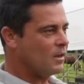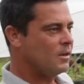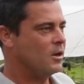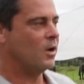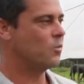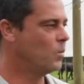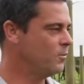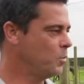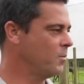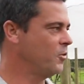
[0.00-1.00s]
Yeah,
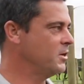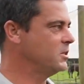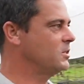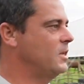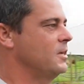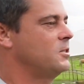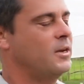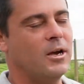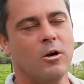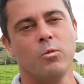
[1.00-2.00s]
we've reached a stage
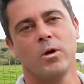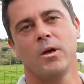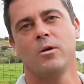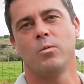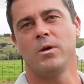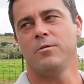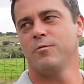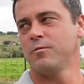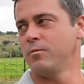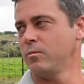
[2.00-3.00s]
now where
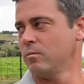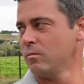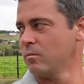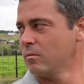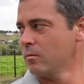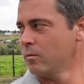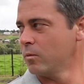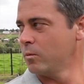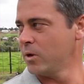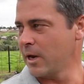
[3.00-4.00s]

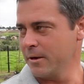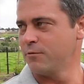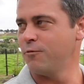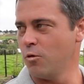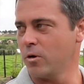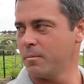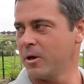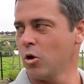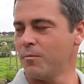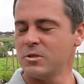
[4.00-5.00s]
we're going forward,
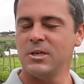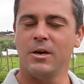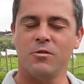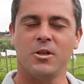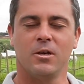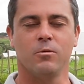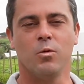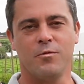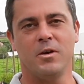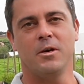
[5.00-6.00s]
but obviously everything
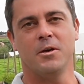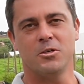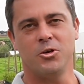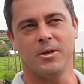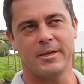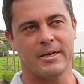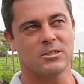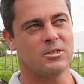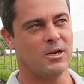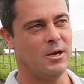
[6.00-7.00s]
within the nursery
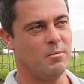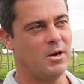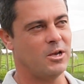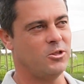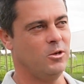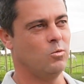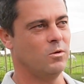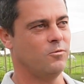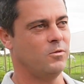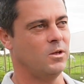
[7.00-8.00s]
takes time, and I think
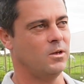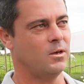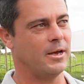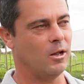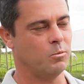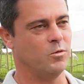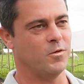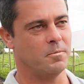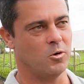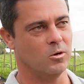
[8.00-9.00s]
with the help with
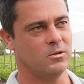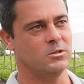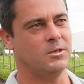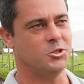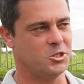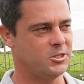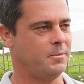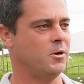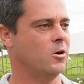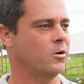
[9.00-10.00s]
our partners at
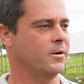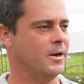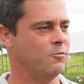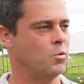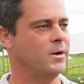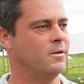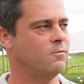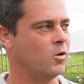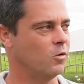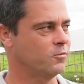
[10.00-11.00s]
GCBR and everyone
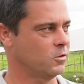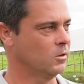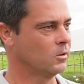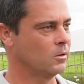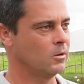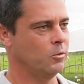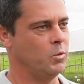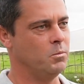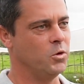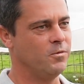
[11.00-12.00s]
involved,
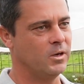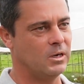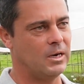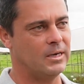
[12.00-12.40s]
we're moving